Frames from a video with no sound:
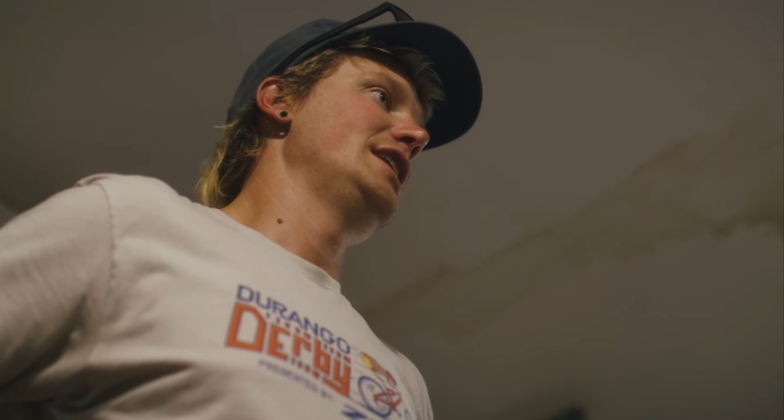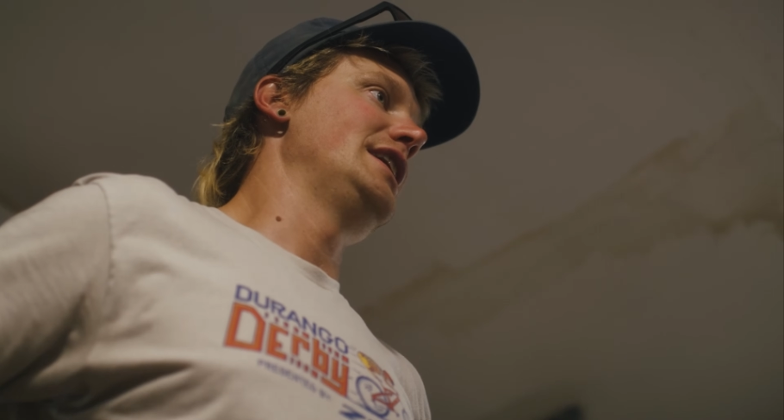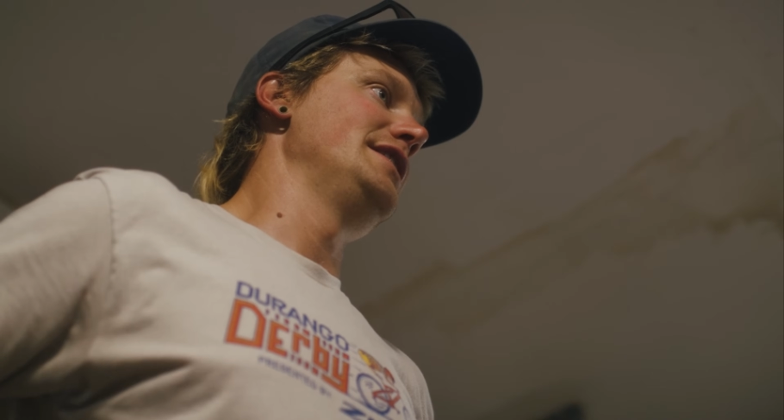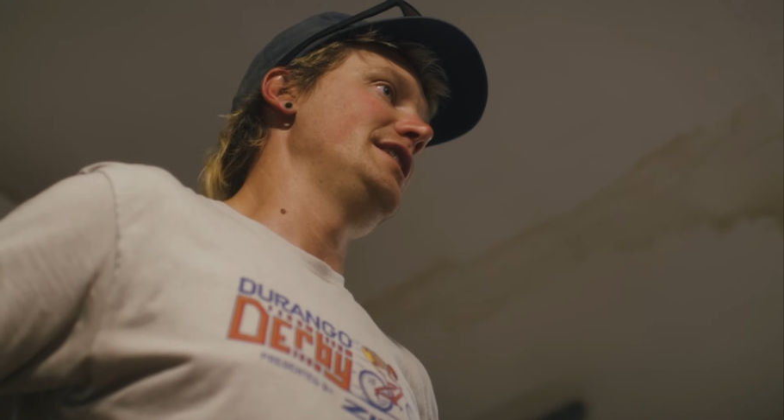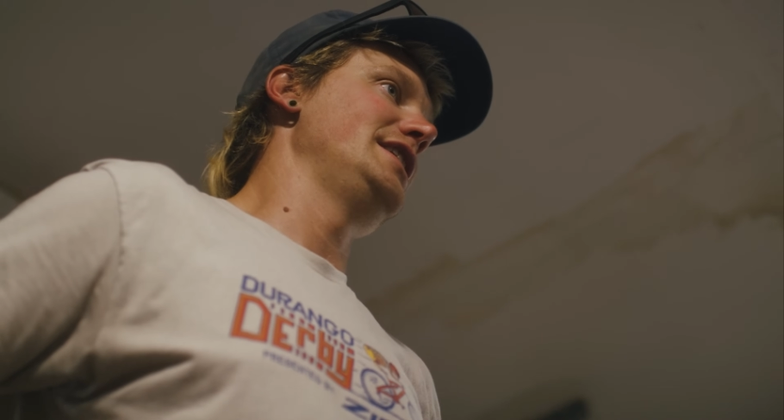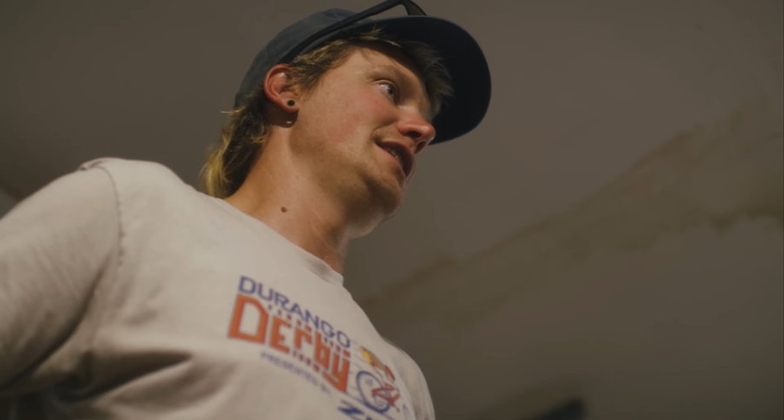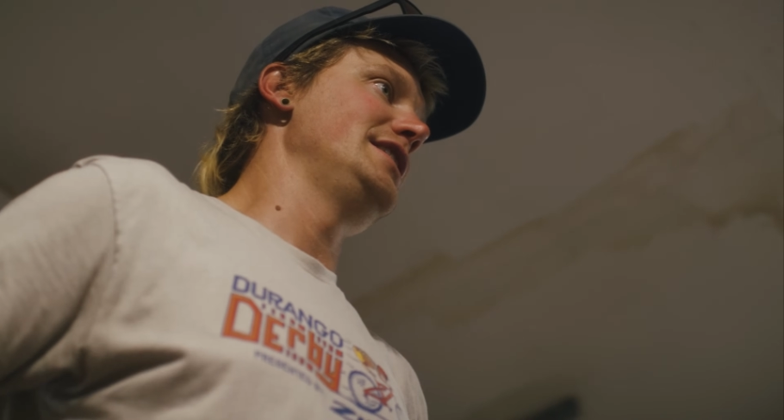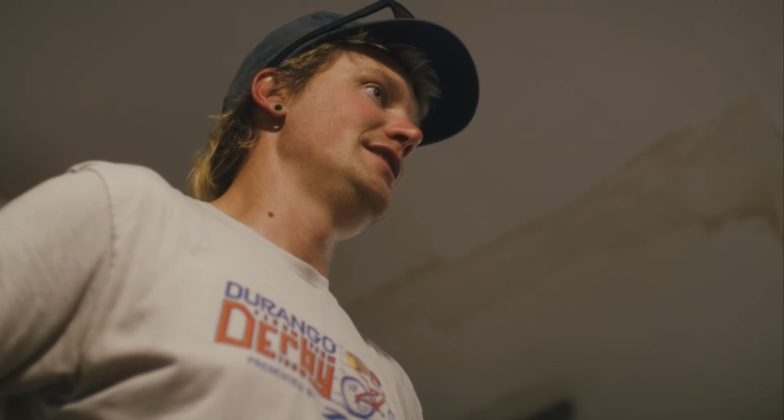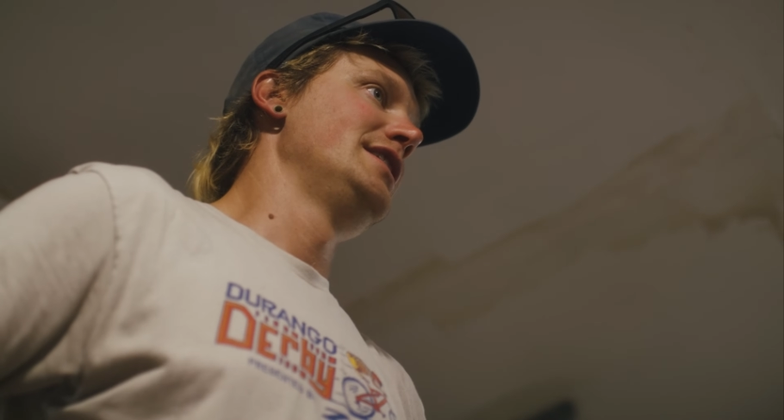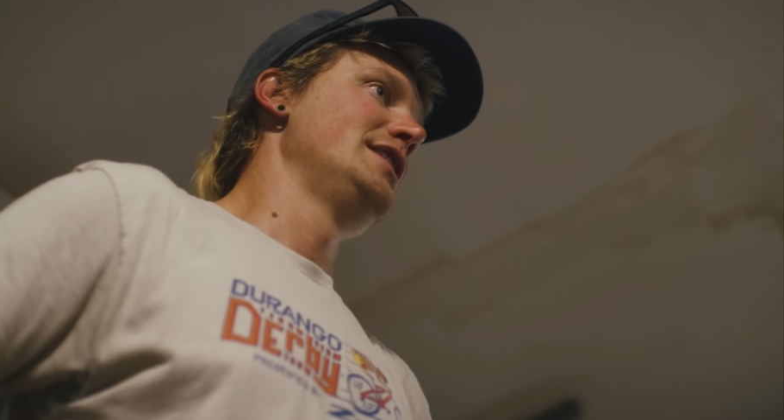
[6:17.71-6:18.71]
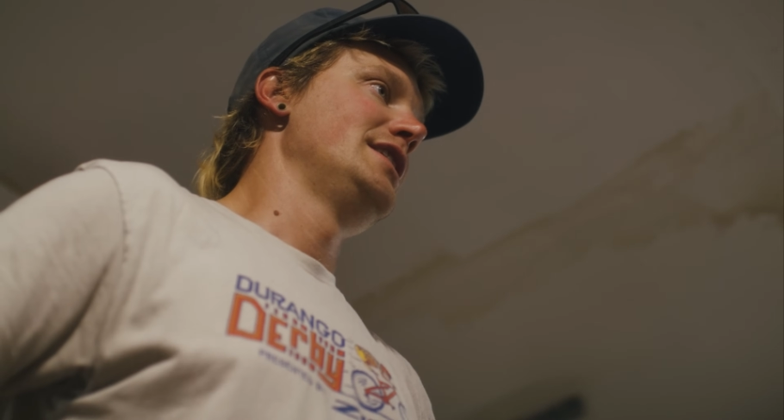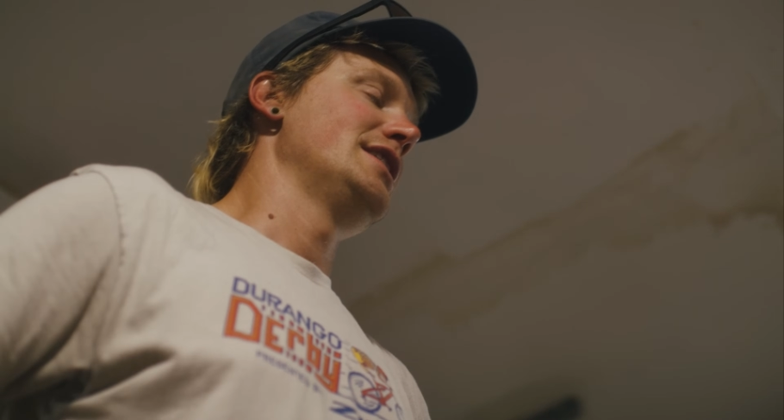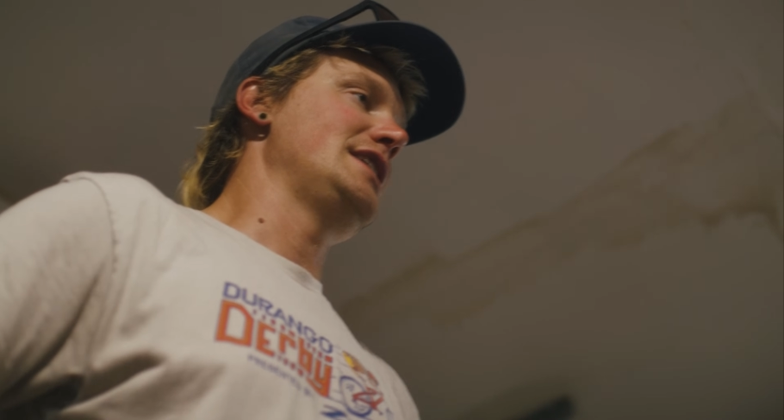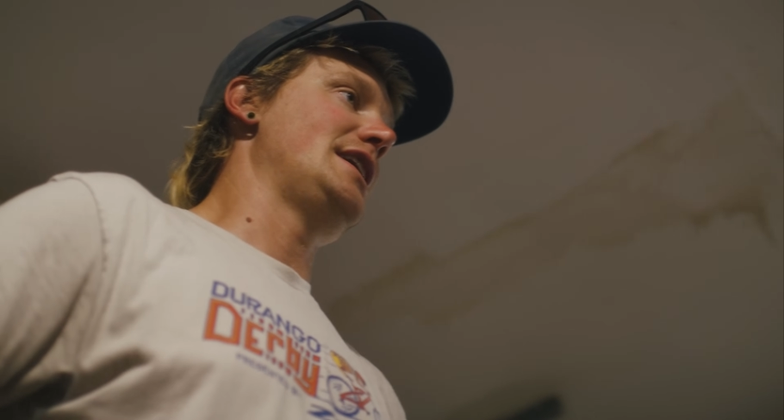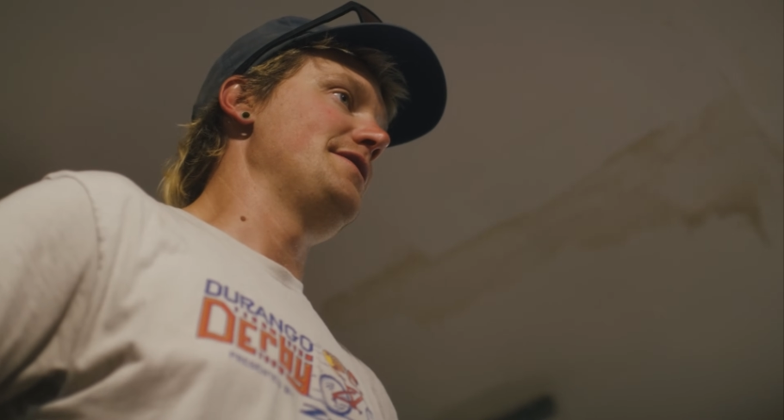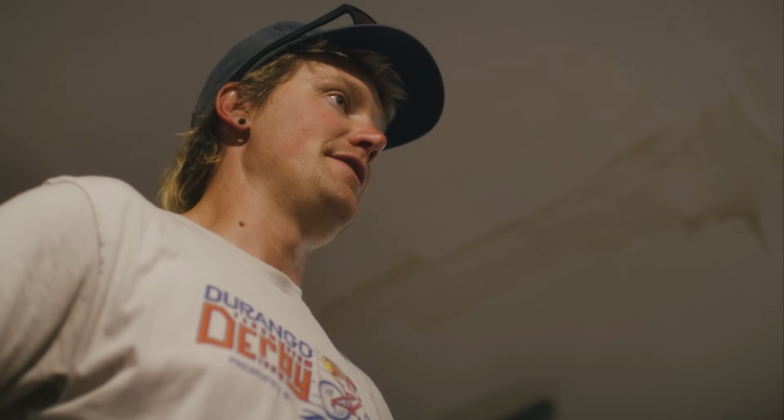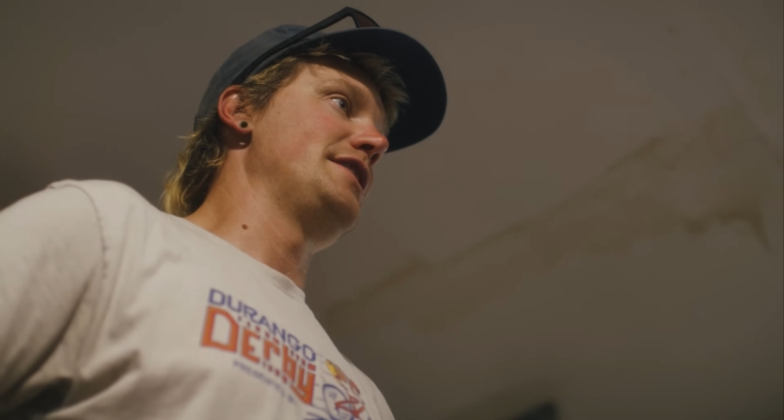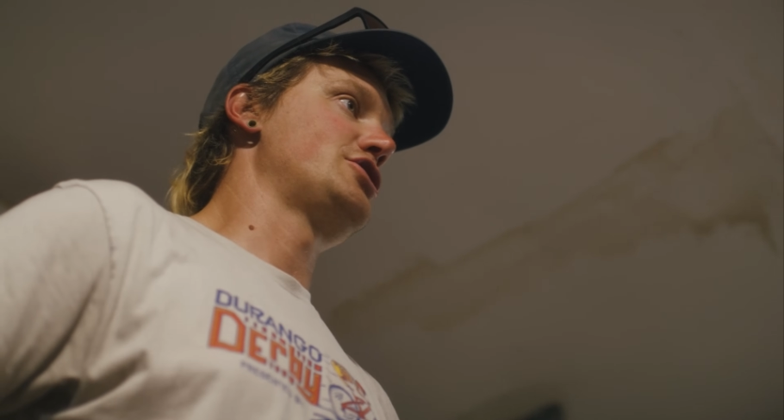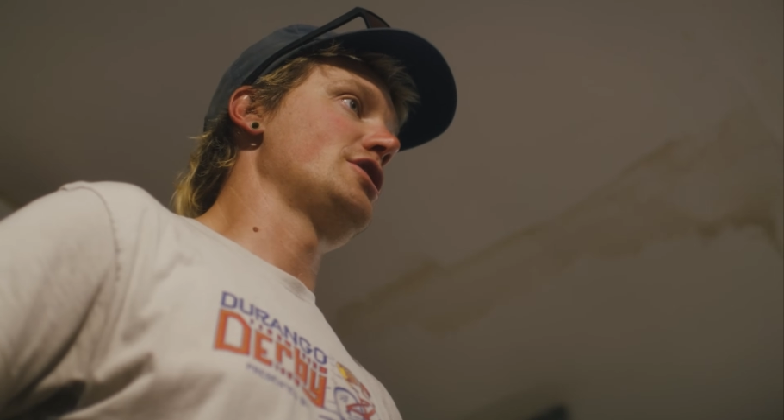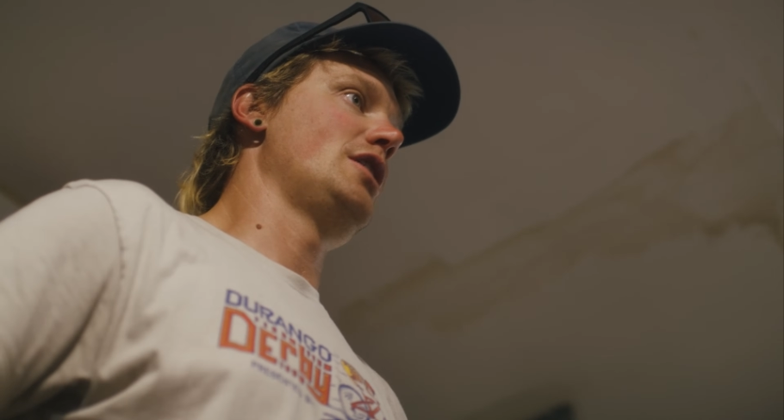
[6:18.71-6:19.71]
And then
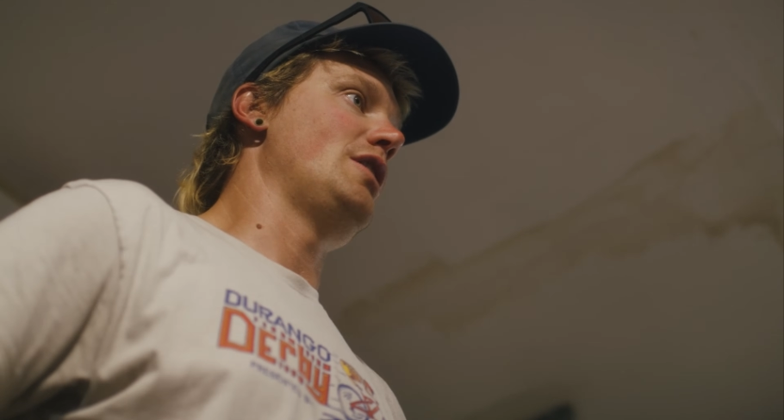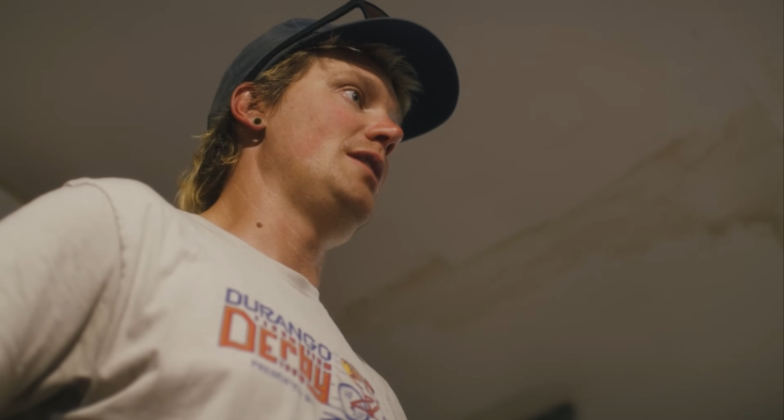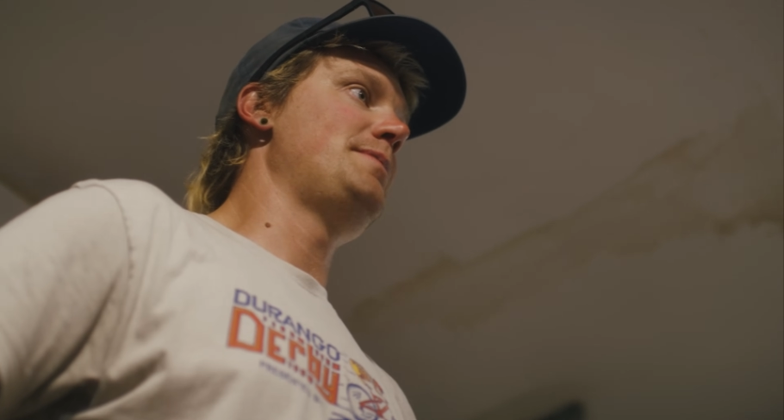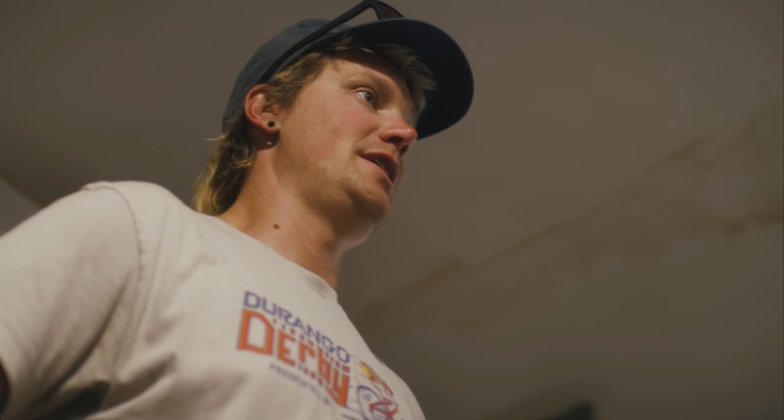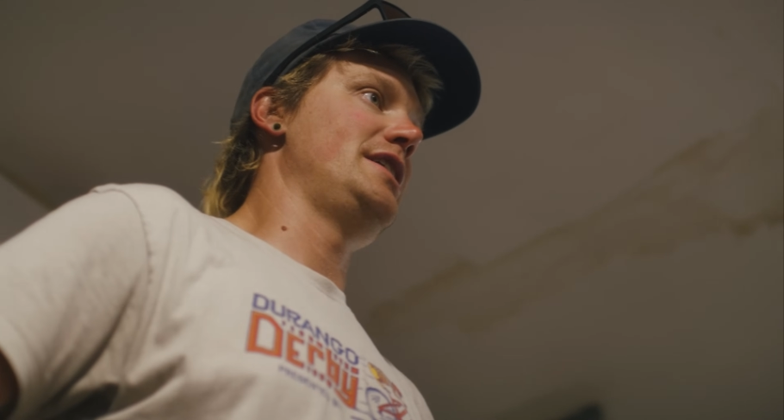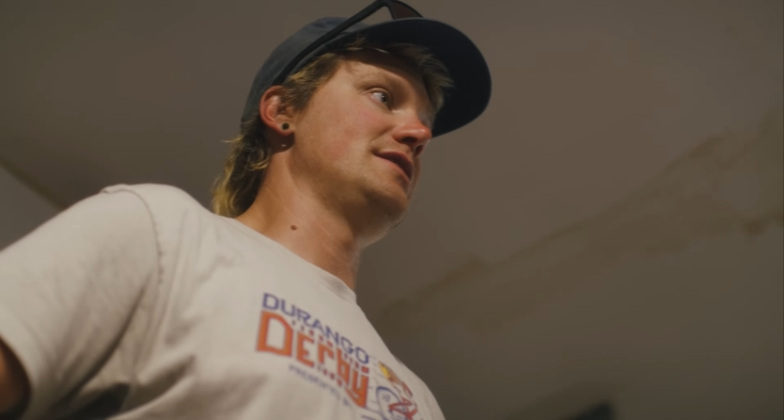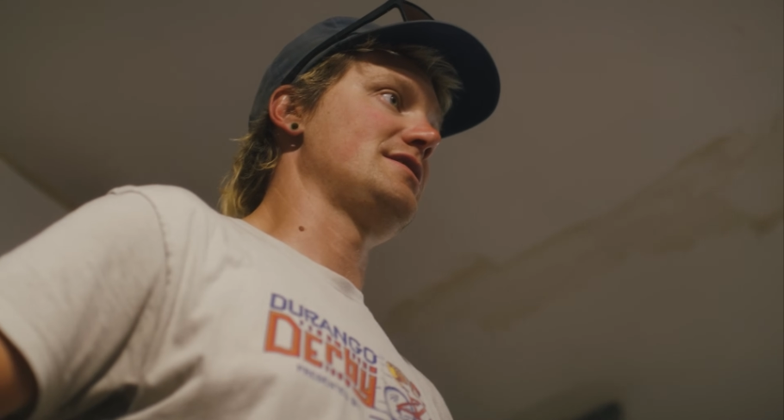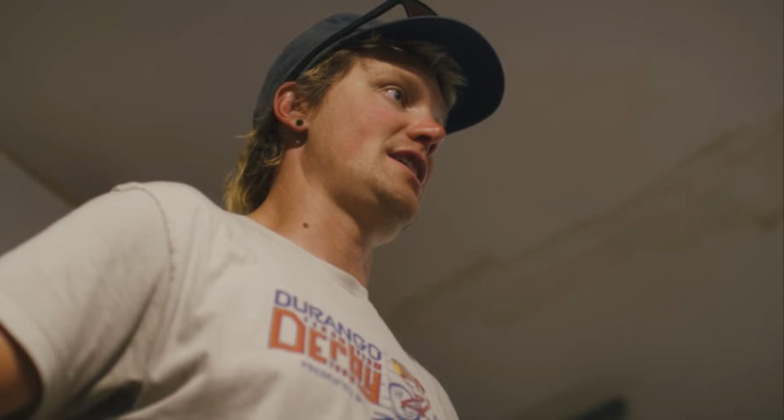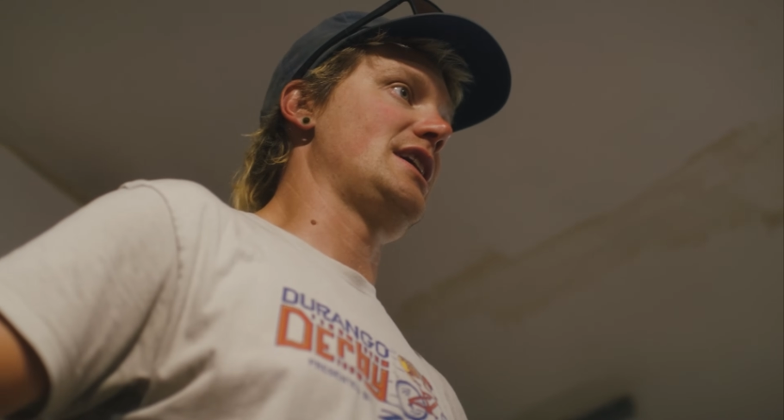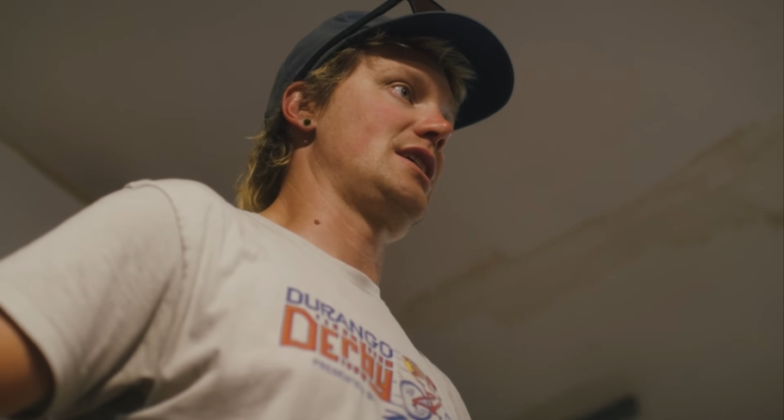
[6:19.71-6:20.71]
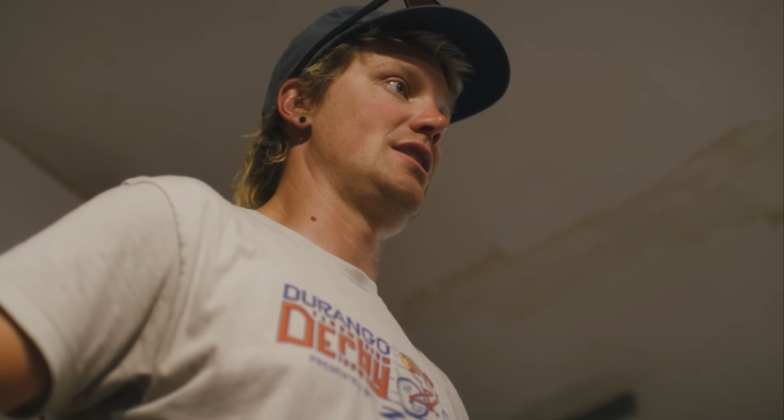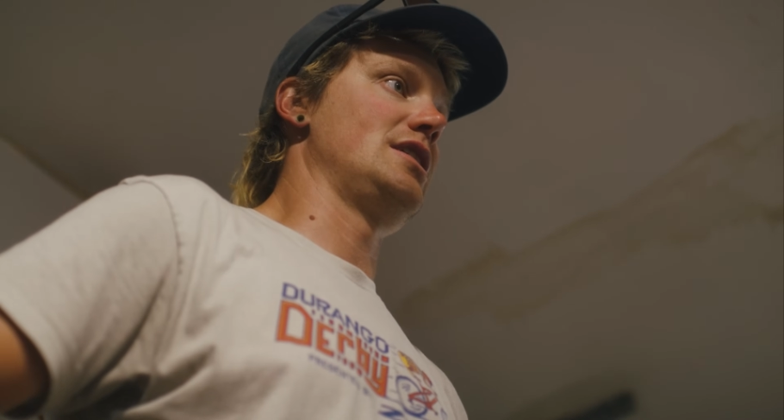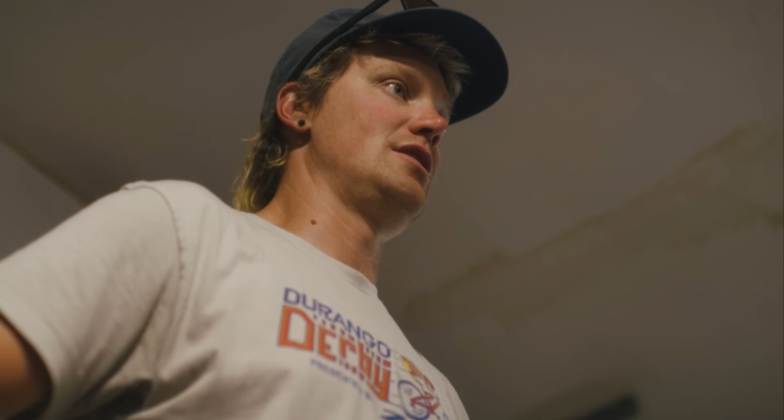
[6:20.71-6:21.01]
they show up and it's like,